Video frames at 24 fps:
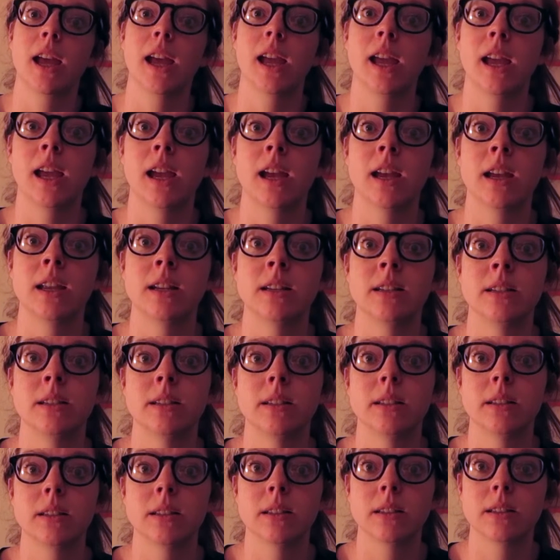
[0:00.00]
and
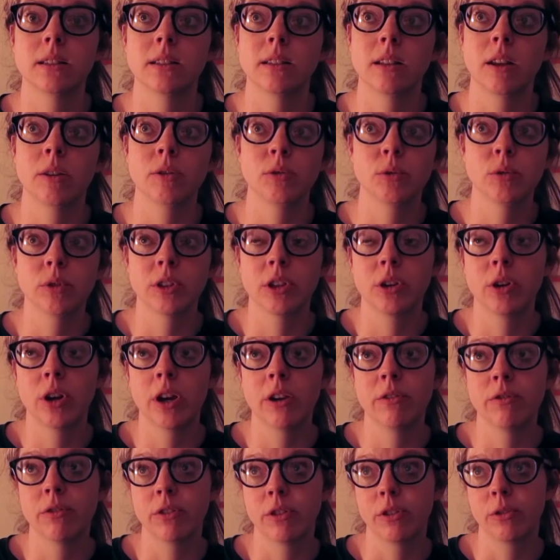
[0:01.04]
that was really
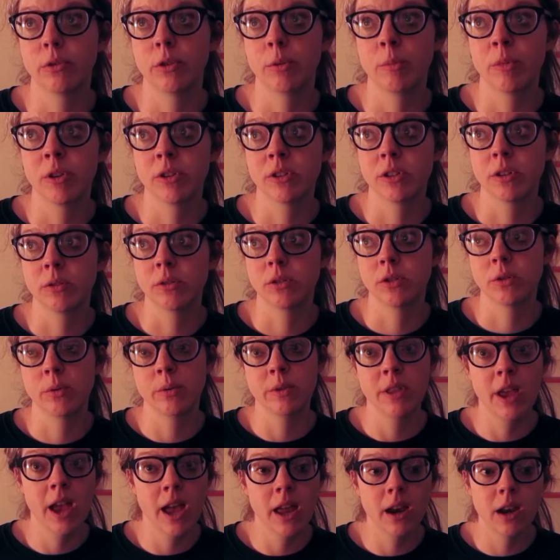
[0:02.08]
great for the three months I was
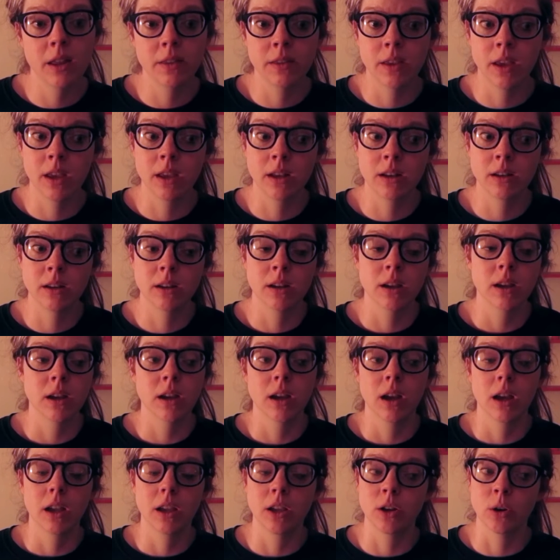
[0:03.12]
doing that and then,
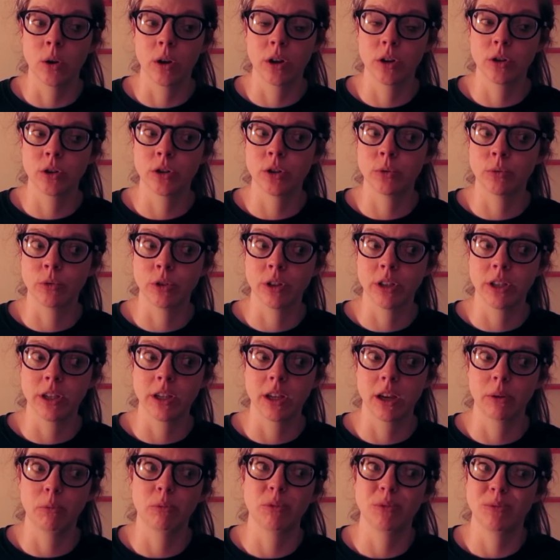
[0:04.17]
you know, I couldn't
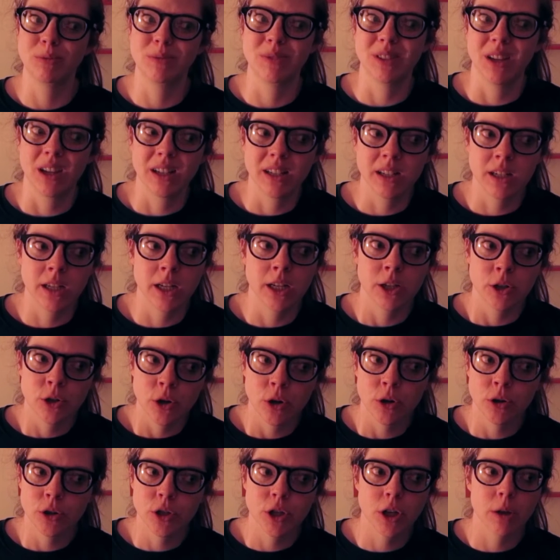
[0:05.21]
really, I, I did an
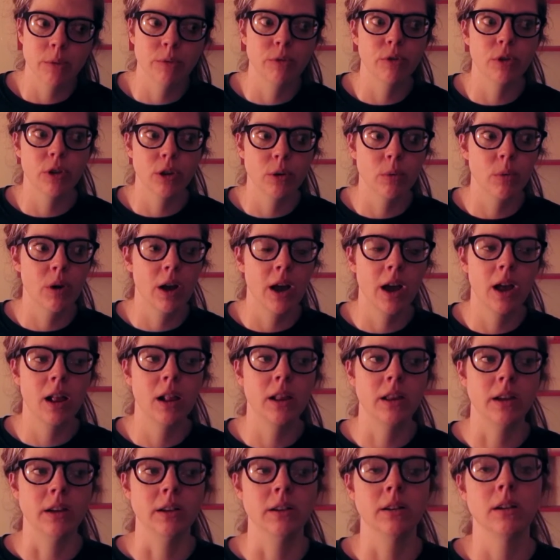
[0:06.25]
internship for a little
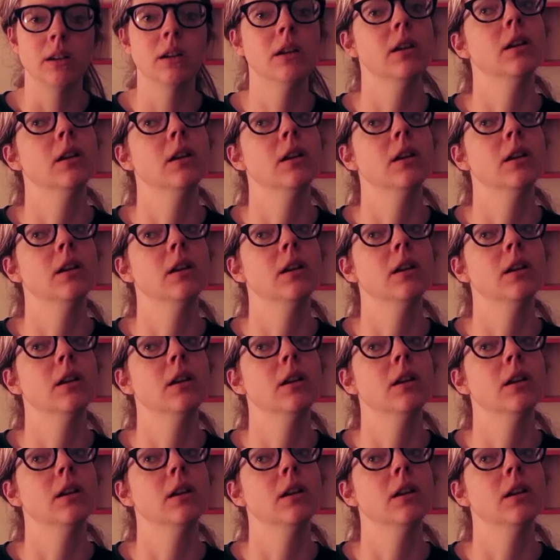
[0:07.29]
while and